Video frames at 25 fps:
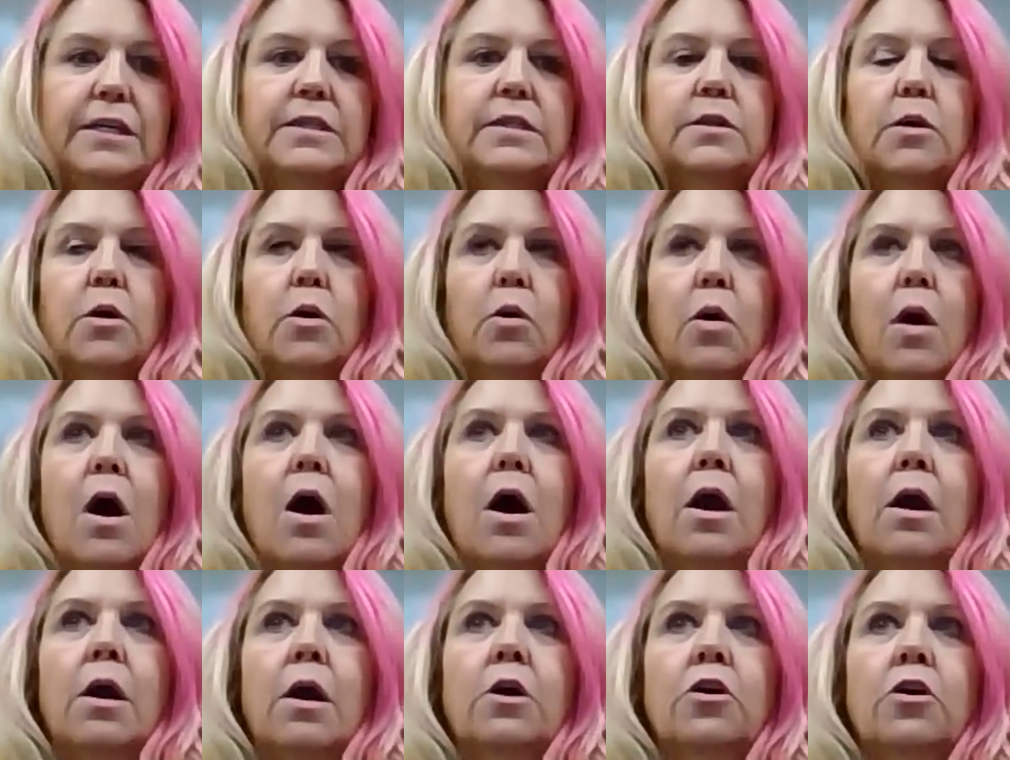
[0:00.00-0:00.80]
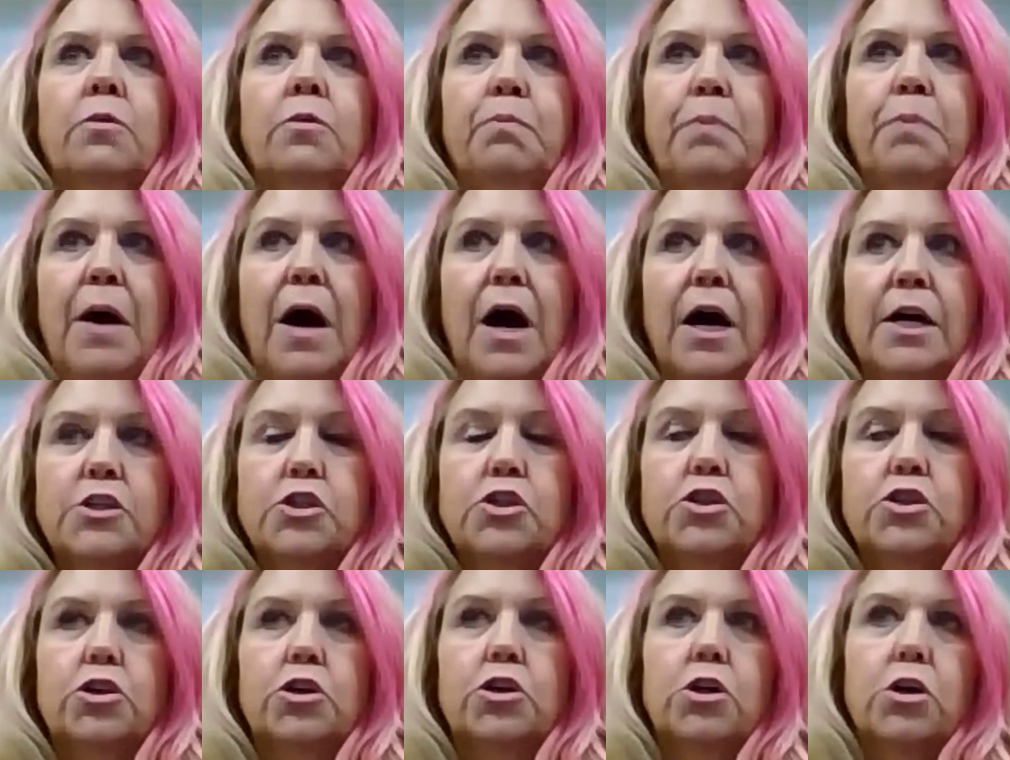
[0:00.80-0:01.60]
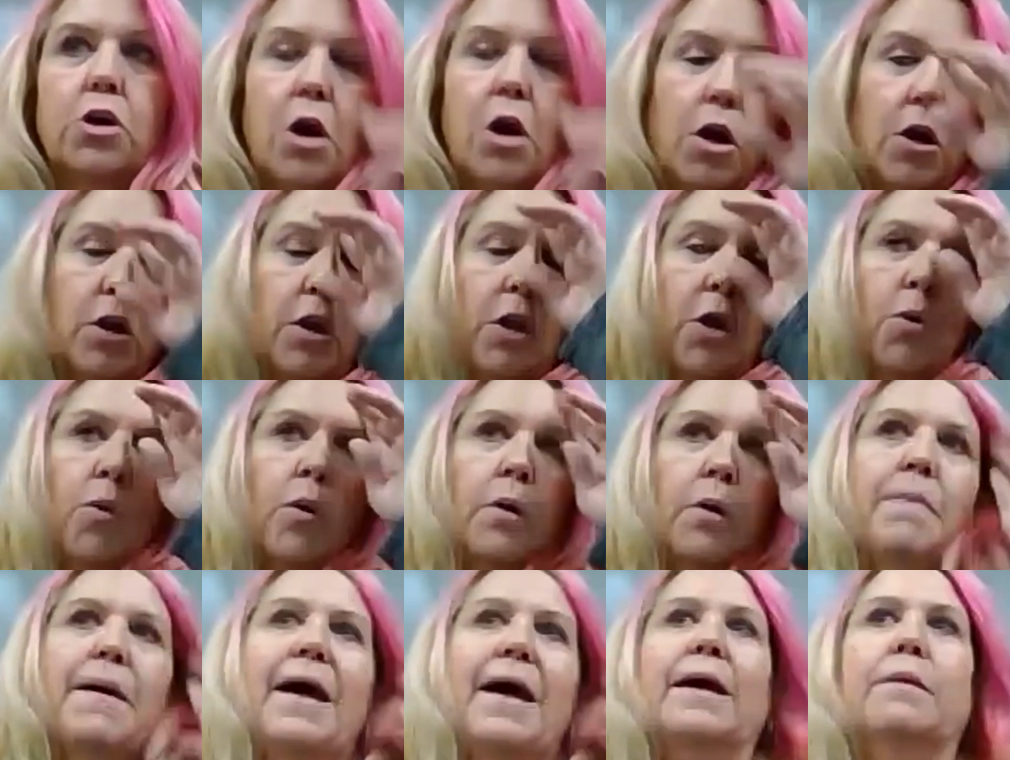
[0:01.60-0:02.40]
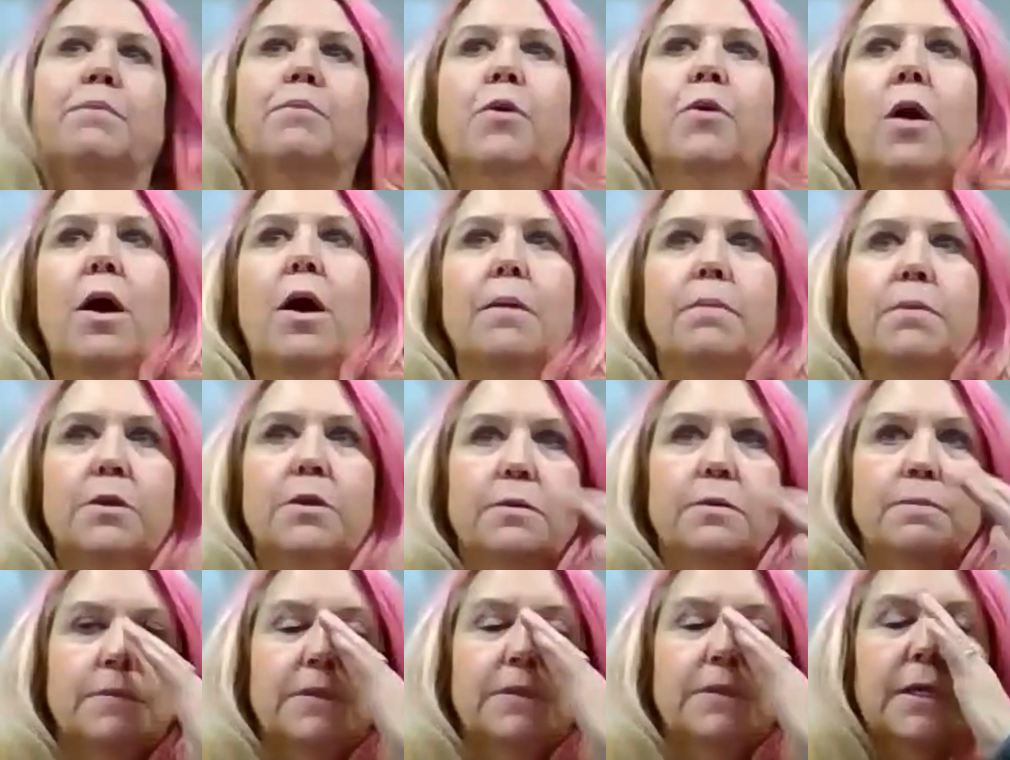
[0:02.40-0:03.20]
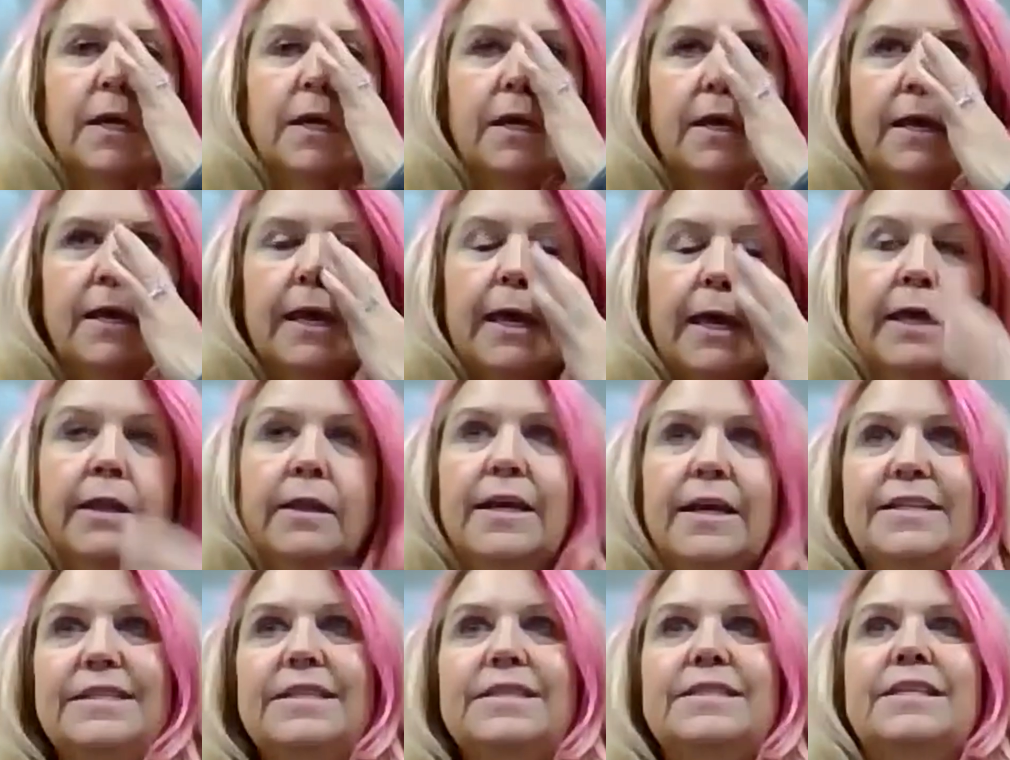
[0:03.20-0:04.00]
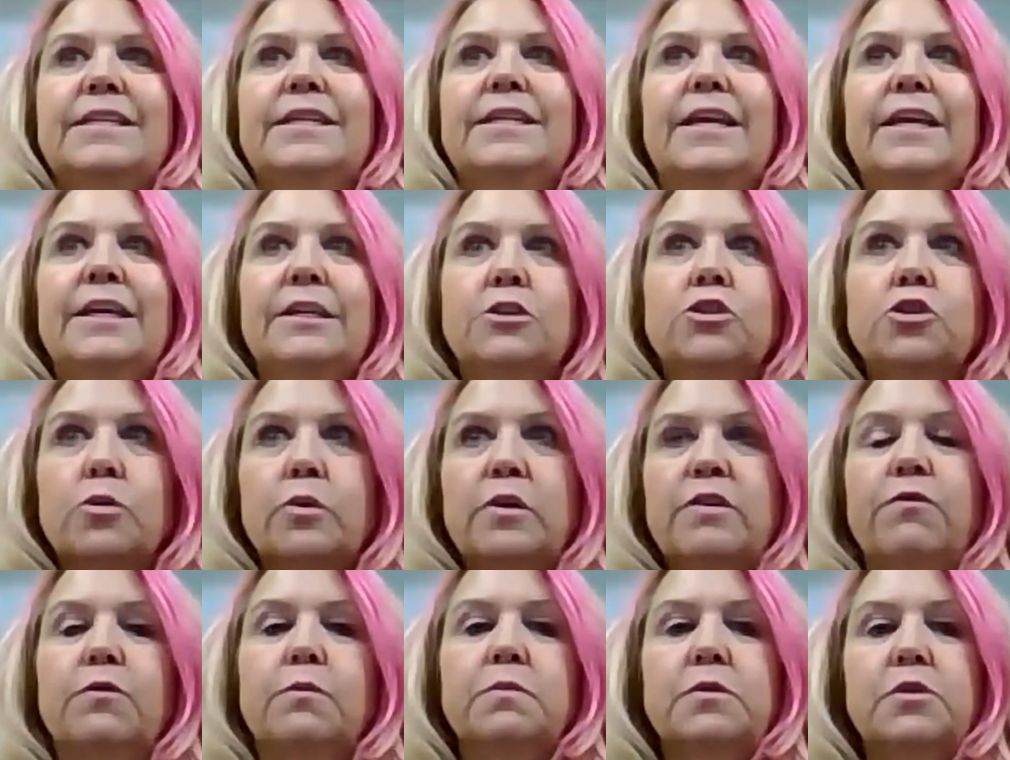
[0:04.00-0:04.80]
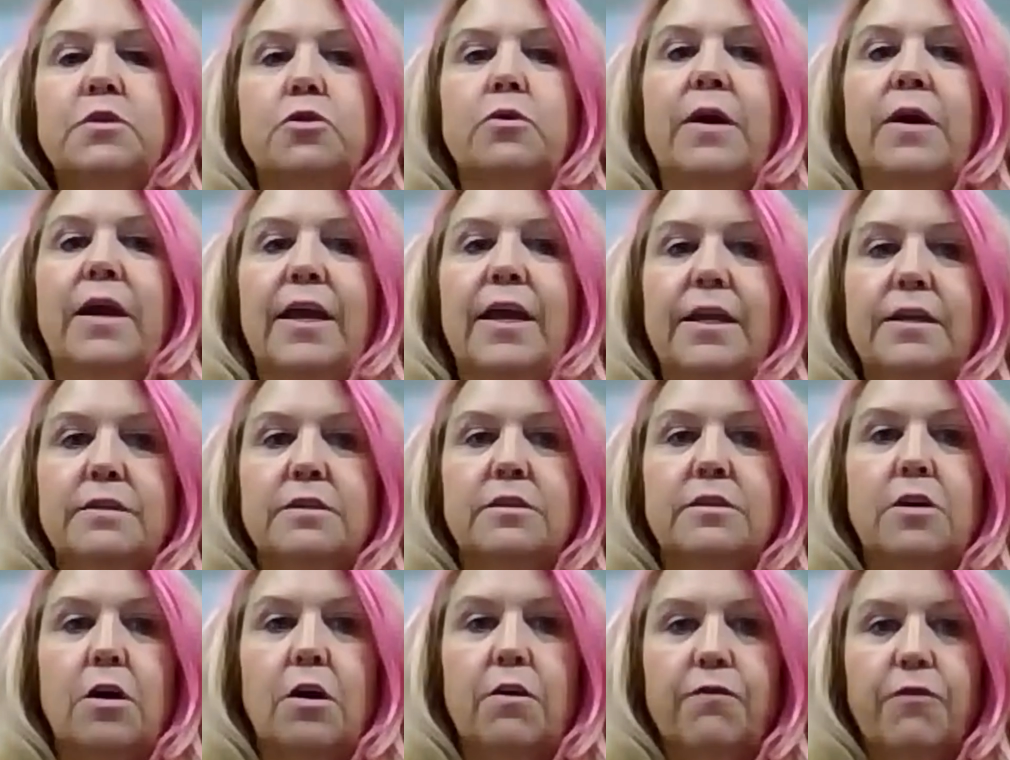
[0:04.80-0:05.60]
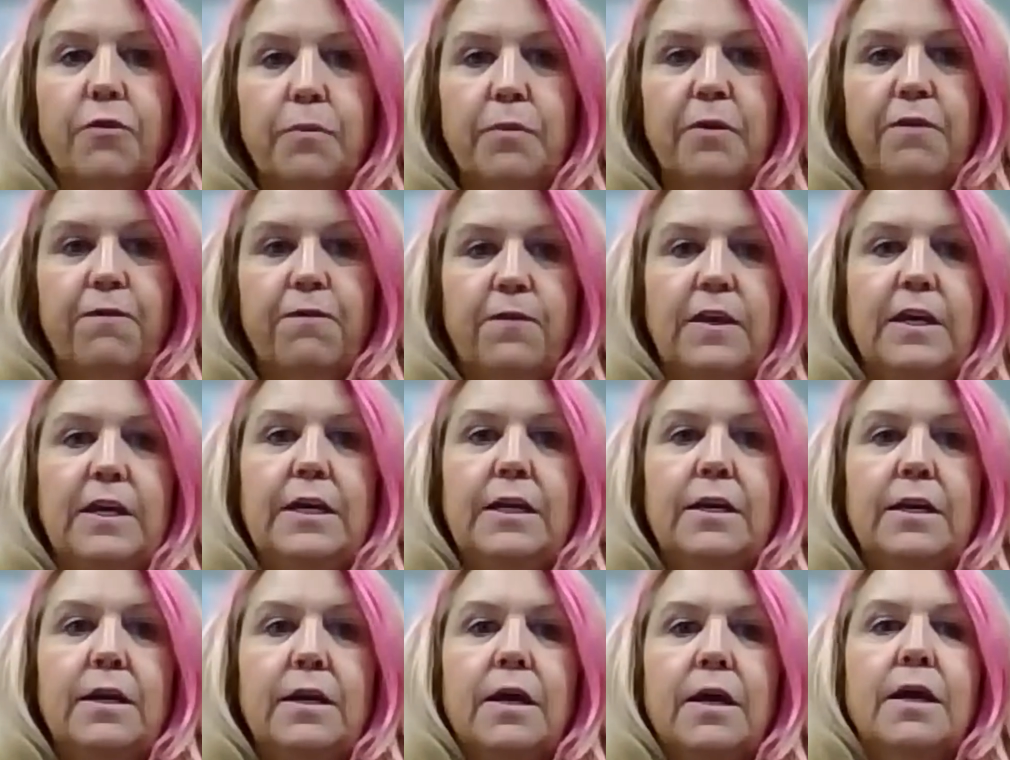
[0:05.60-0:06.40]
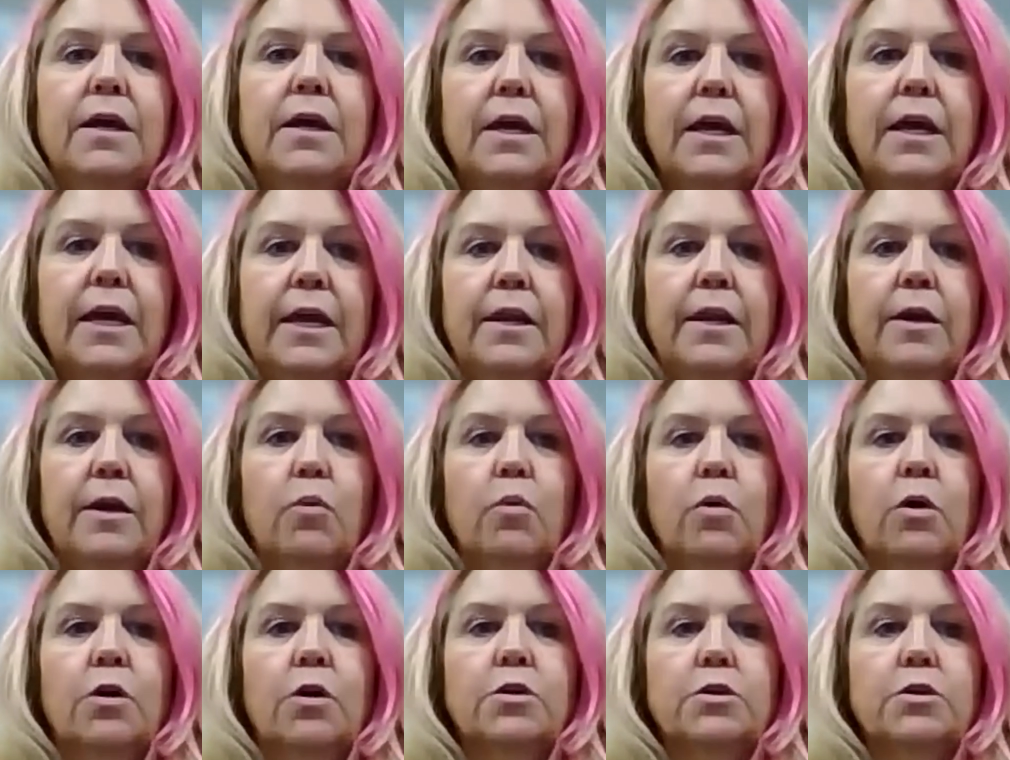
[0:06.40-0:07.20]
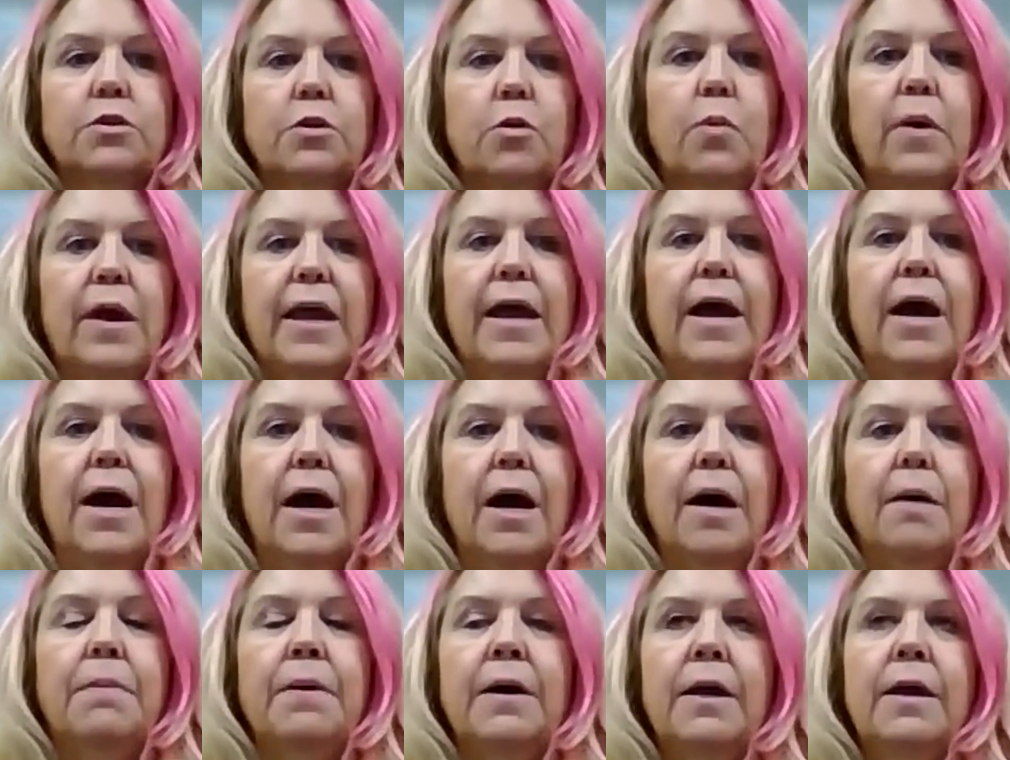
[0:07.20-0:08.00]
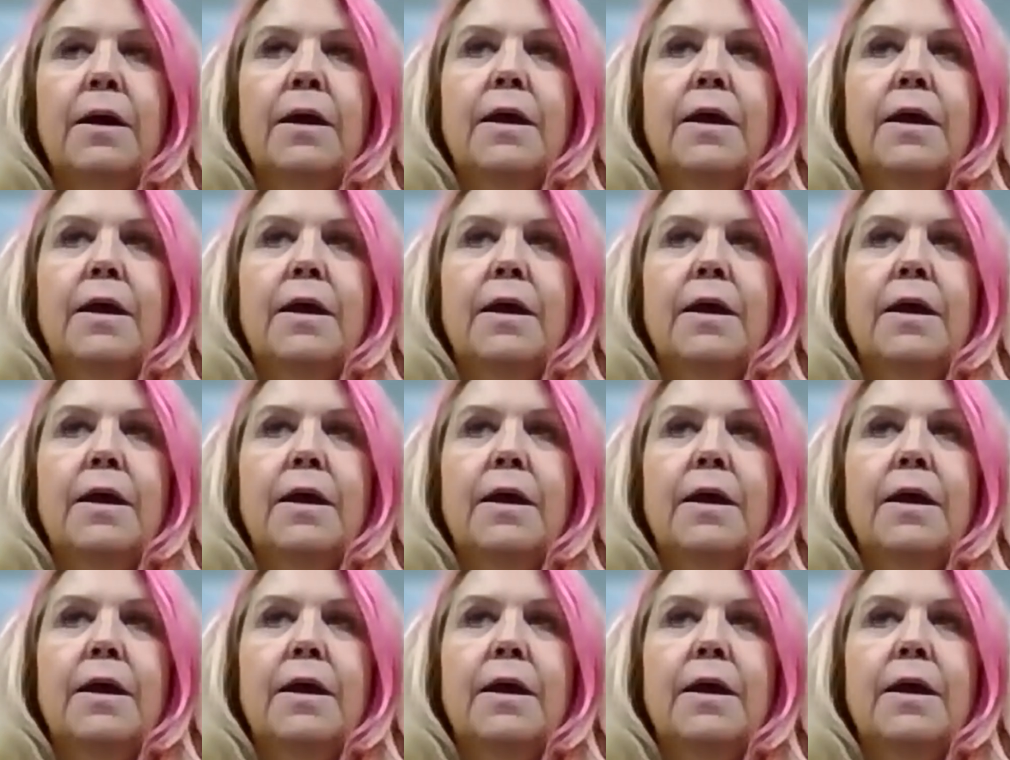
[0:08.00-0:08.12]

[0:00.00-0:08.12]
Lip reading: So our posture, our lower back problems, unless it's an injury from strain, start from the feet and it works their way up.